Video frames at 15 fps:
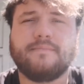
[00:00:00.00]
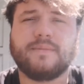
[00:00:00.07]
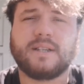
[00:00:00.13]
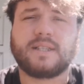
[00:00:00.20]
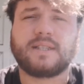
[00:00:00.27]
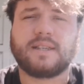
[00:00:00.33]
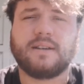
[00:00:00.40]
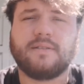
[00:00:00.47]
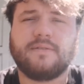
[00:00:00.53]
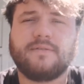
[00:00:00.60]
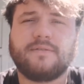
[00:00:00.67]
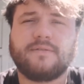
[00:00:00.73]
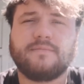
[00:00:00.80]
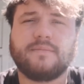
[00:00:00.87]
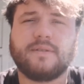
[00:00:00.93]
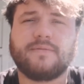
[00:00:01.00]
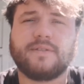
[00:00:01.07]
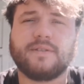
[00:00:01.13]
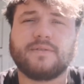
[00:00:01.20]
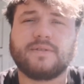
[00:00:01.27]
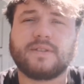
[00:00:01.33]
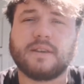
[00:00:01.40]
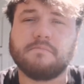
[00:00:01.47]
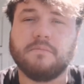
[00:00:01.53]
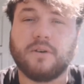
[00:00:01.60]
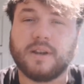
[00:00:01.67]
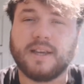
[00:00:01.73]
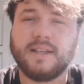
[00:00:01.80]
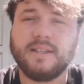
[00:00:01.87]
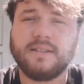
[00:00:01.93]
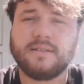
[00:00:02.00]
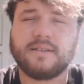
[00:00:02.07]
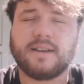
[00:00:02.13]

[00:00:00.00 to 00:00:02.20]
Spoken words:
myself, my fiance Molly,